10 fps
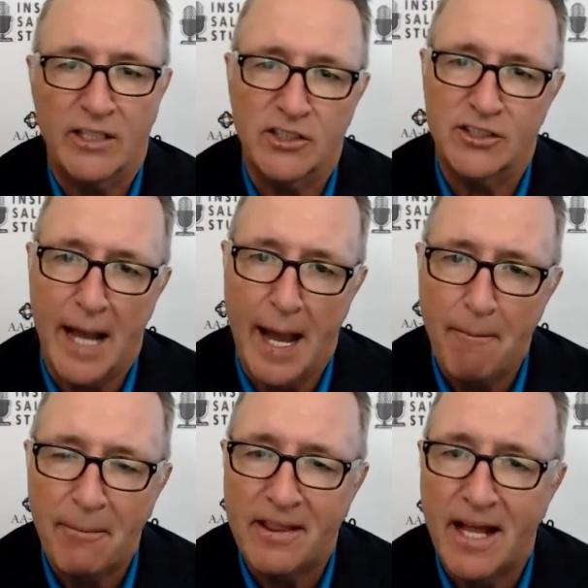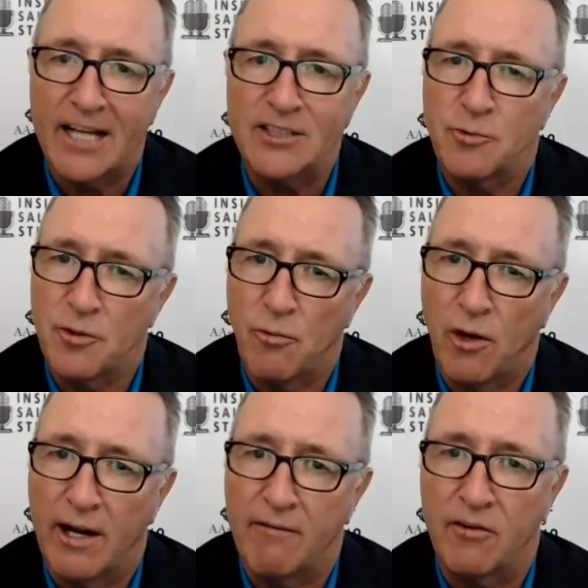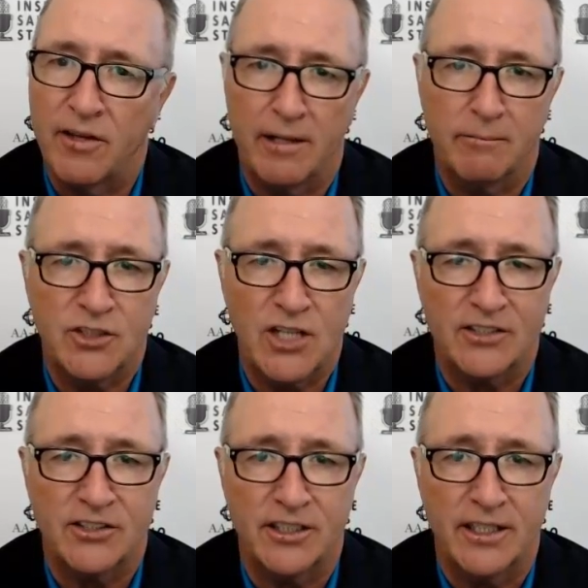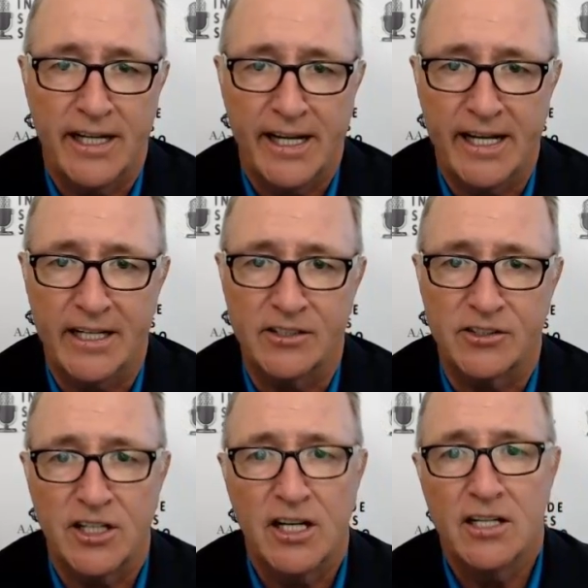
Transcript: Just empathize with whatever the objection is